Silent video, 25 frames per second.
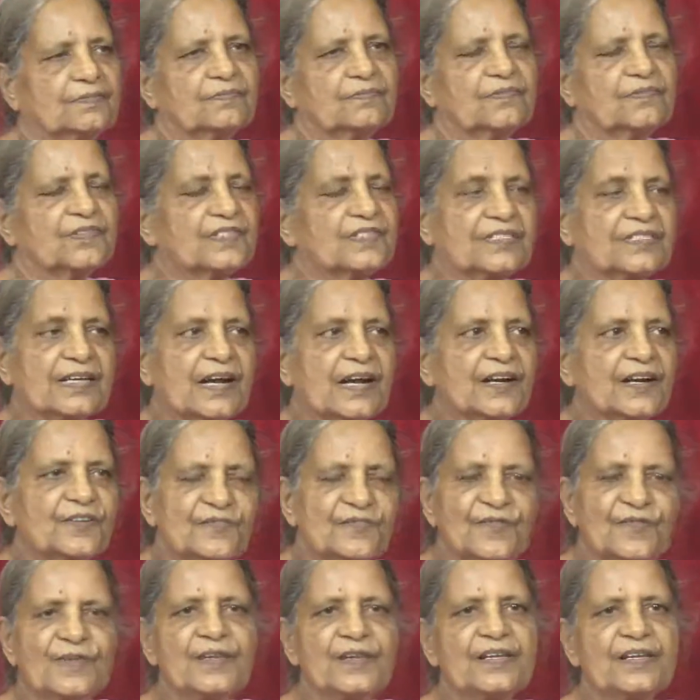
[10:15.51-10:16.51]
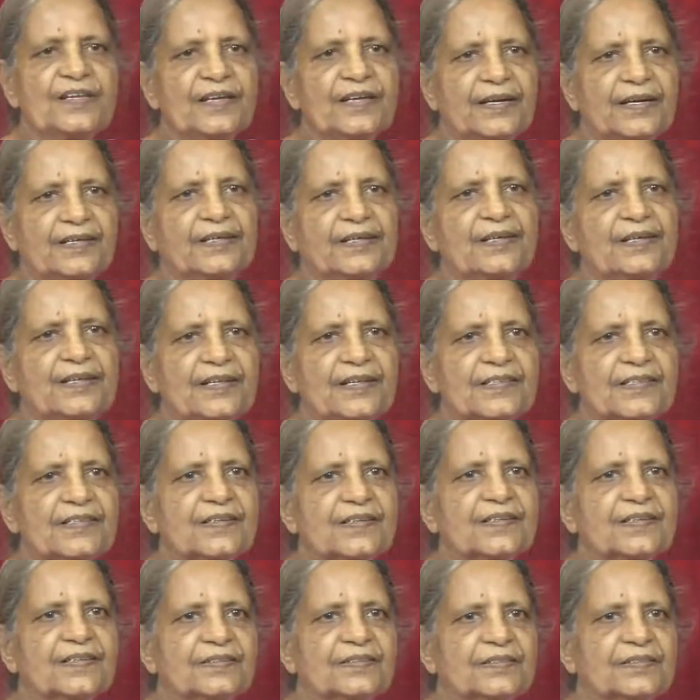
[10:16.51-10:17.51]
start feeling at
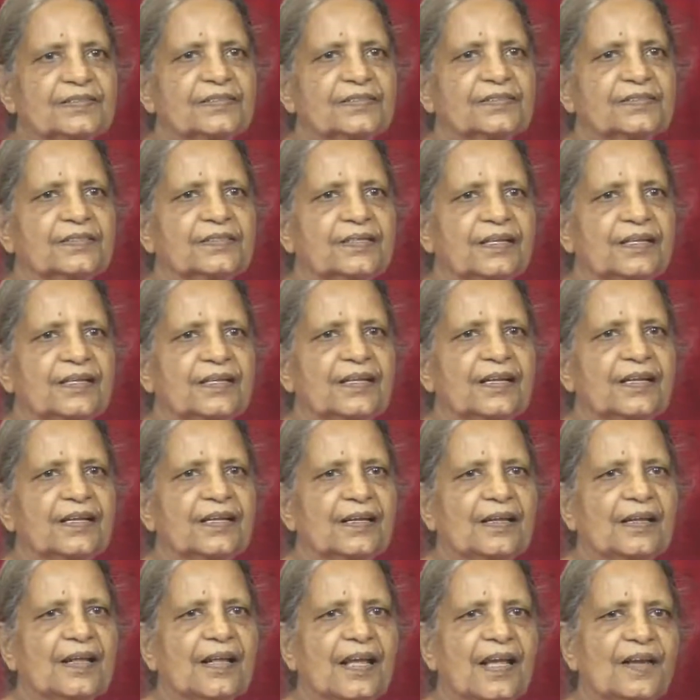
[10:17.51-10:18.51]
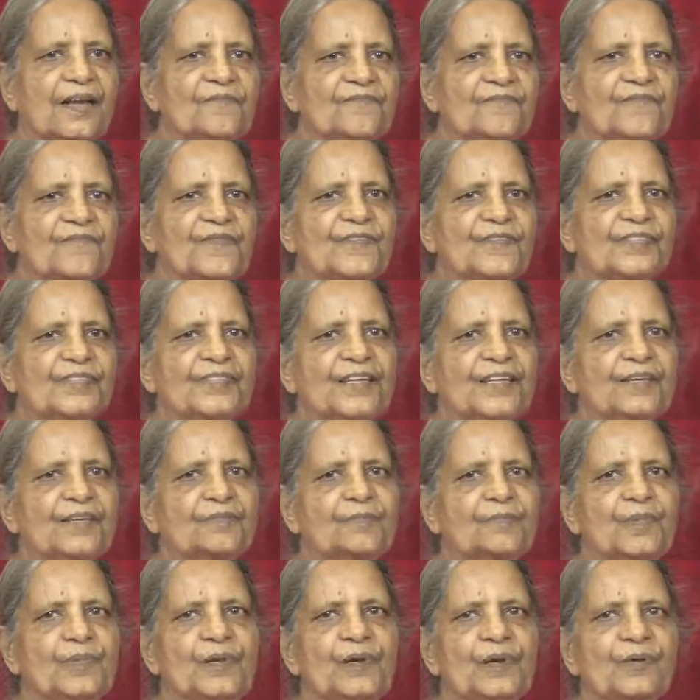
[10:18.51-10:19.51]
least,
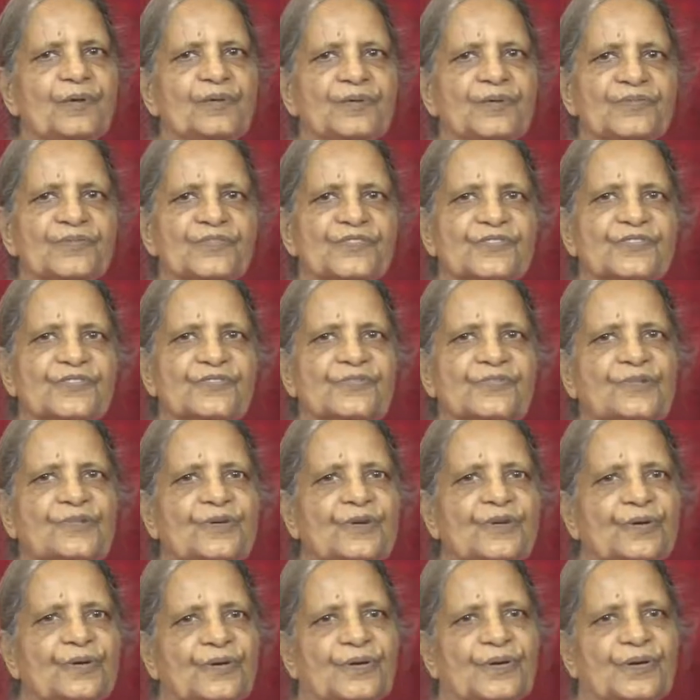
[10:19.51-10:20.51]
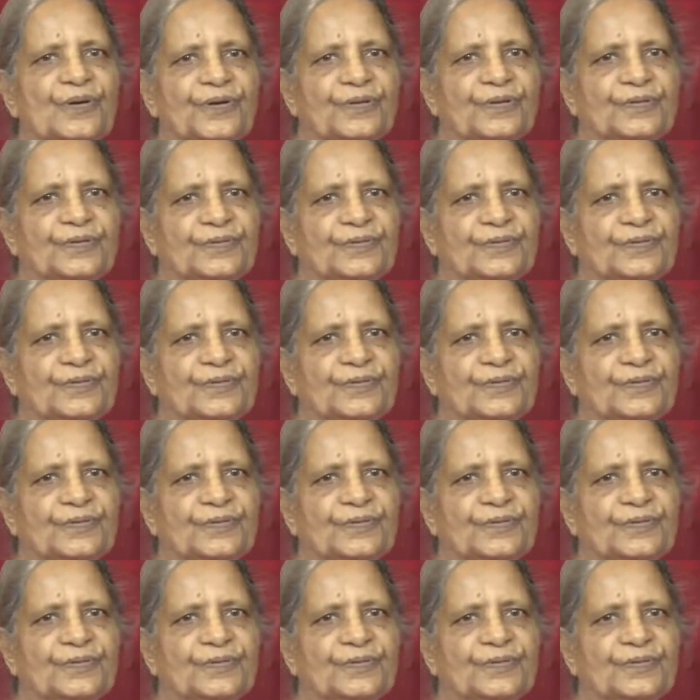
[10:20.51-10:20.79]
everything belongs to Lord